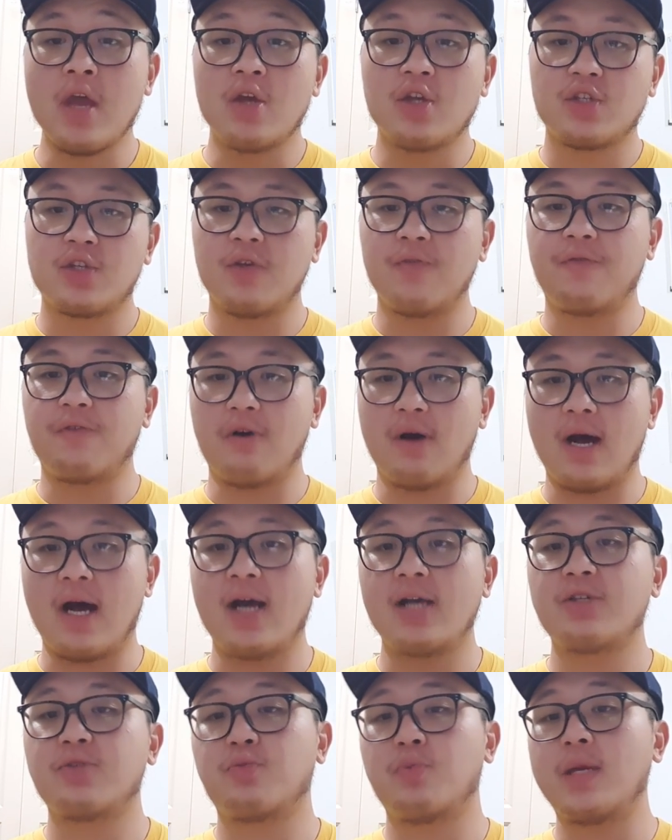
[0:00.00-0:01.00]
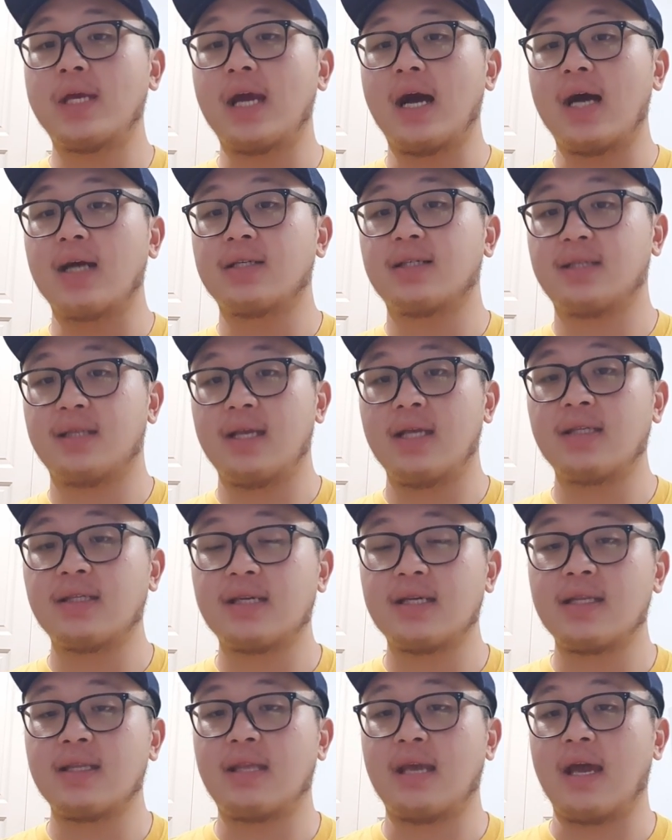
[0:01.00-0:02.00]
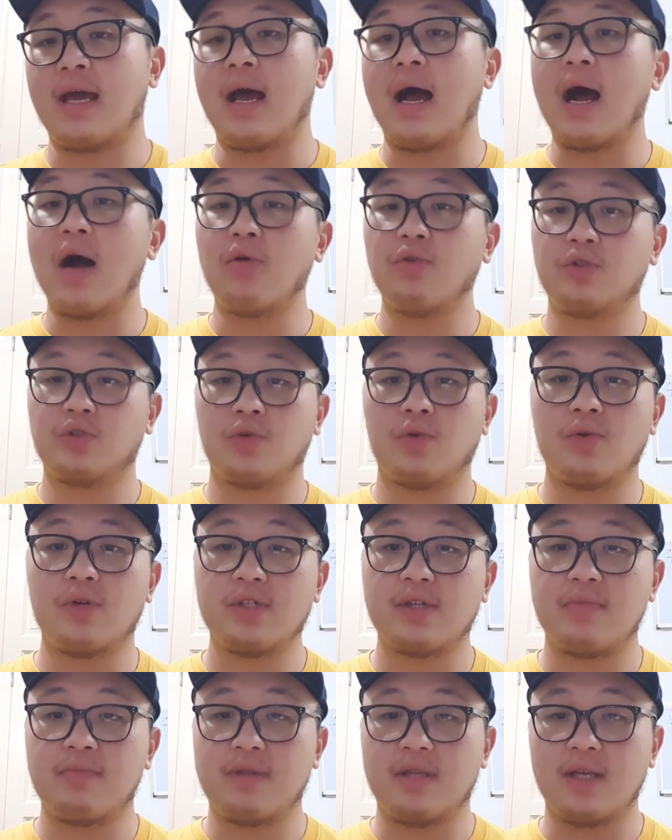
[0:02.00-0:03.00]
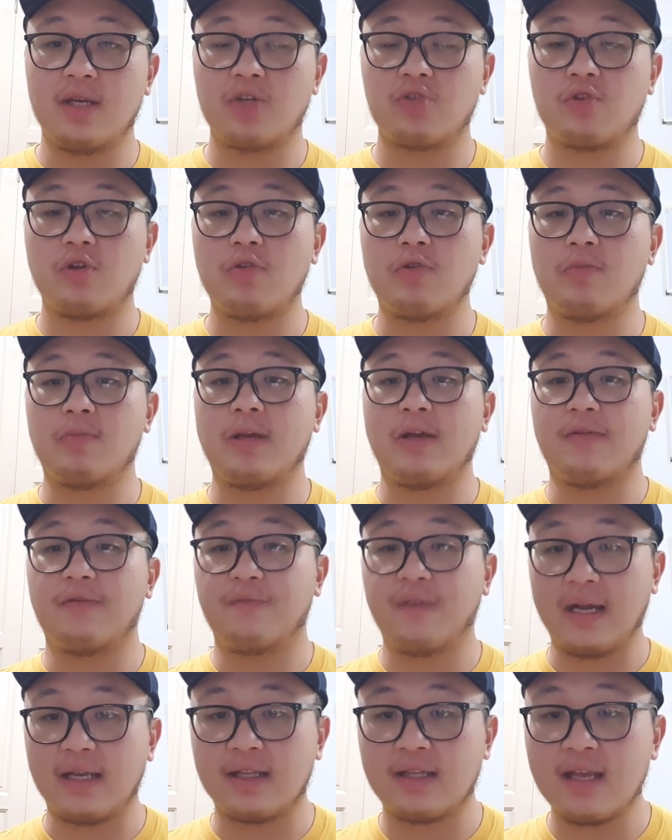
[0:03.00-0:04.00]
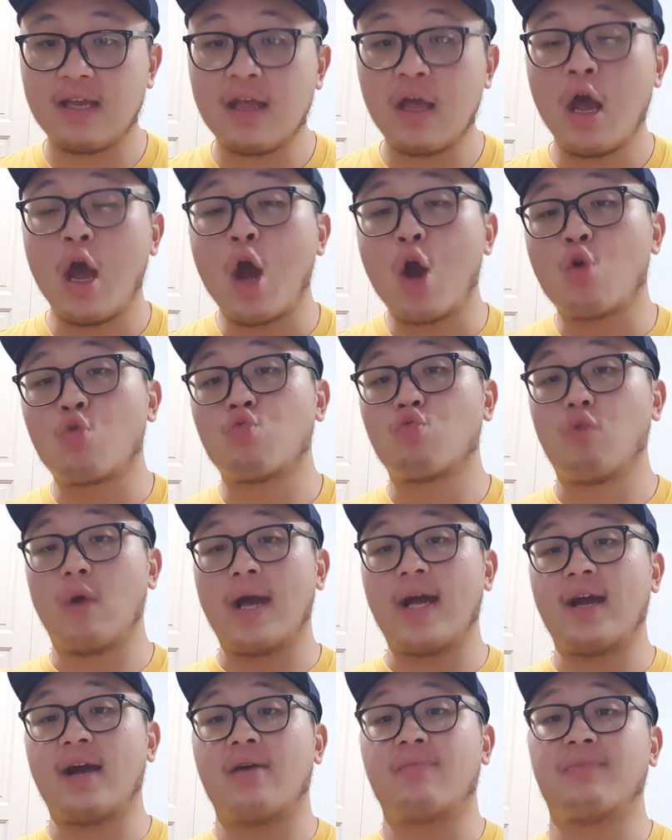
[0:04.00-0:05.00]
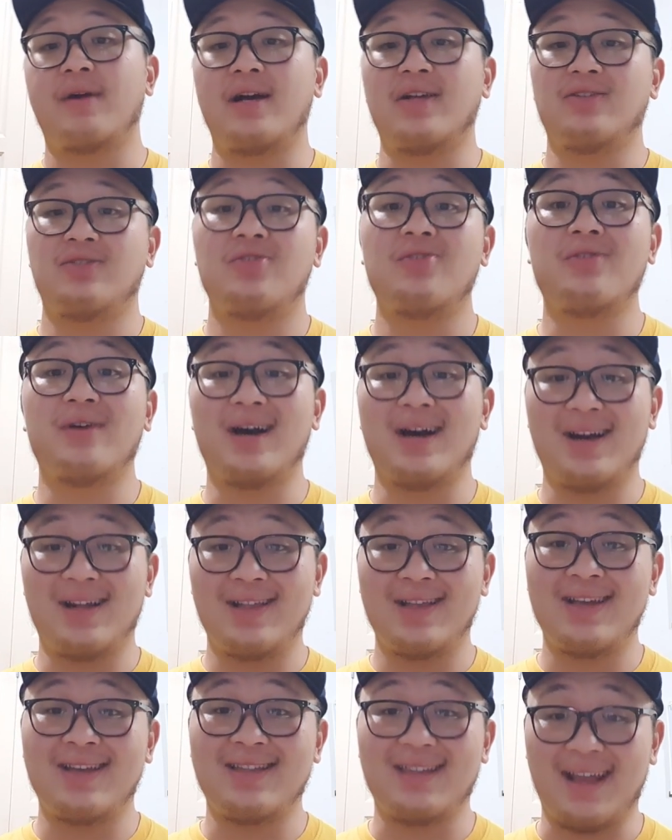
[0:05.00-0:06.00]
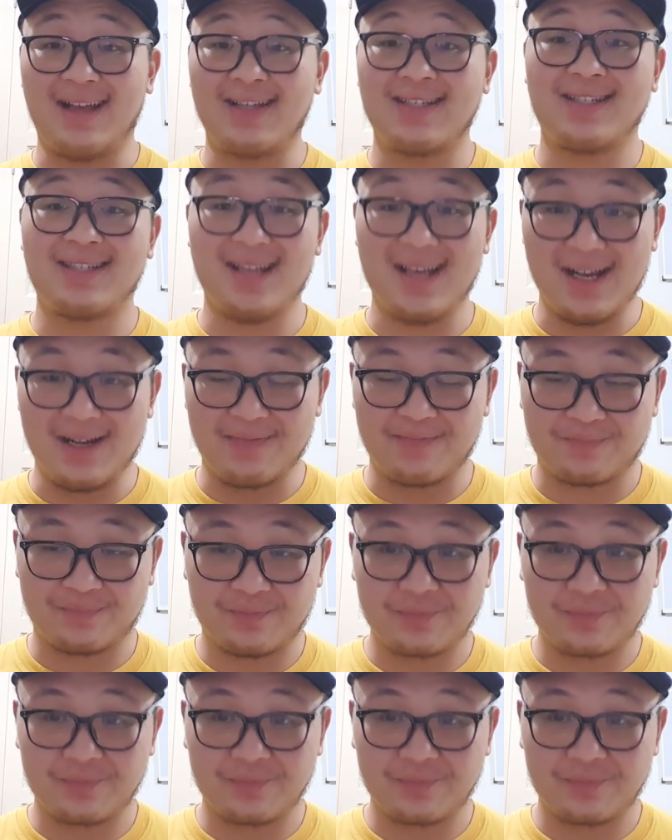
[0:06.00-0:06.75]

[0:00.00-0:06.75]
So for us, we are slated that our tourism industry will be affected right up until early next year.